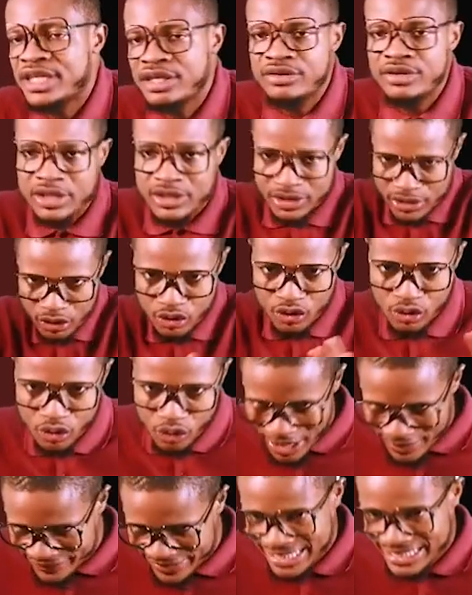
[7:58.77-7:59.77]
degrees.
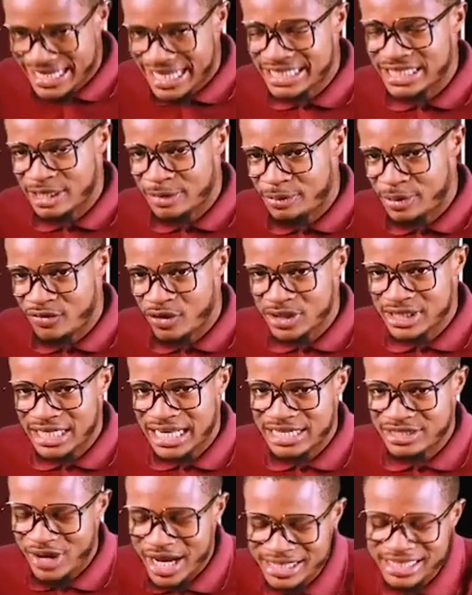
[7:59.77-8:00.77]
You have learned that in the previous
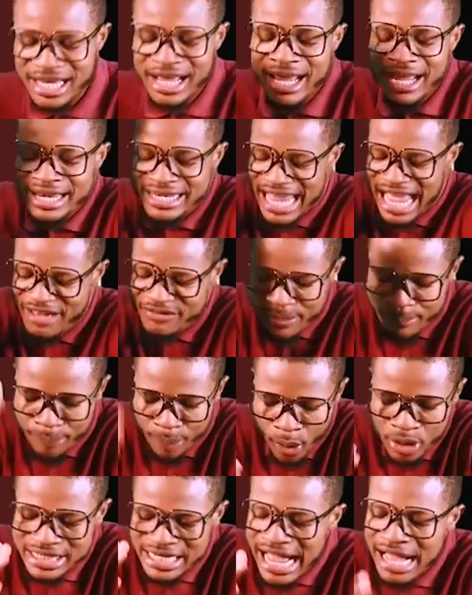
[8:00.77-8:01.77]
class, right? They have a
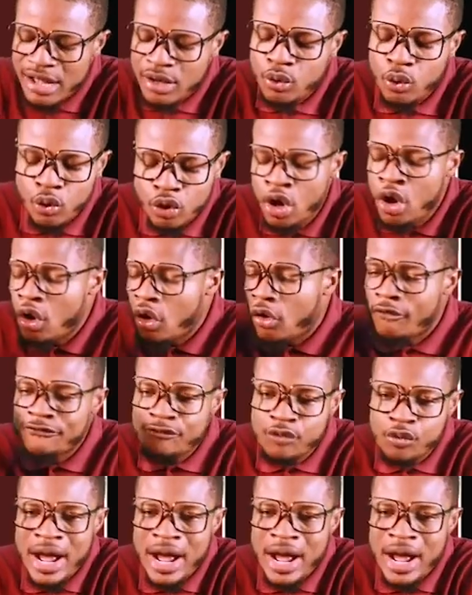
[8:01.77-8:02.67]
bond angle of